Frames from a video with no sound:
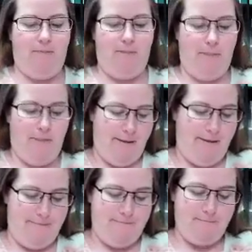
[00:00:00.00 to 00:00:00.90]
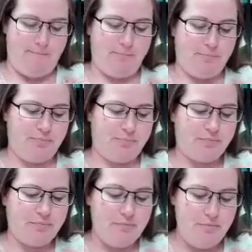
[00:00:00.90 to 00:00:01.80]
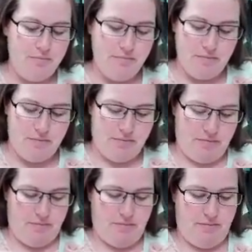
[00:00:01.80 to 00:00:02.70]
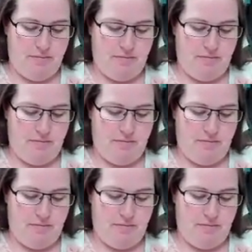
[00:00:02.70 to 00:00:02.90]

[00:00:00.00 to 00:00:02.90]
(silence)